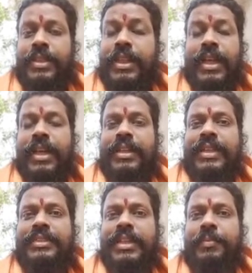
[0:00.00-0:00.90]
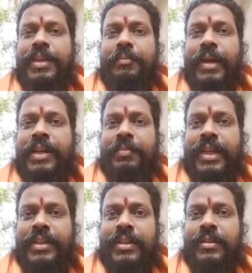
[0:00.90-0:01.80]
They can easily be
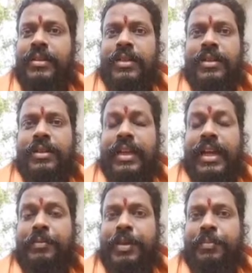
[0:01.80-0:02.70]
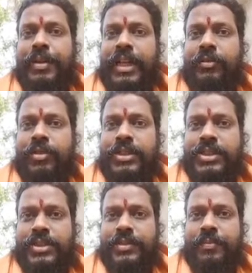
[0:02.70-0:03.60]
manipulated, they can be
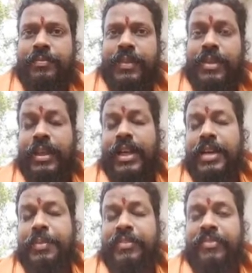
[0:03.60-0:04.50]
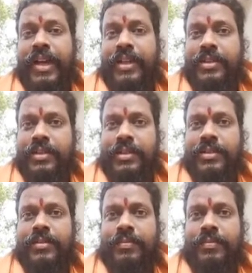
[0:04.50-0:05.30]
brainwashed, they can be flattered.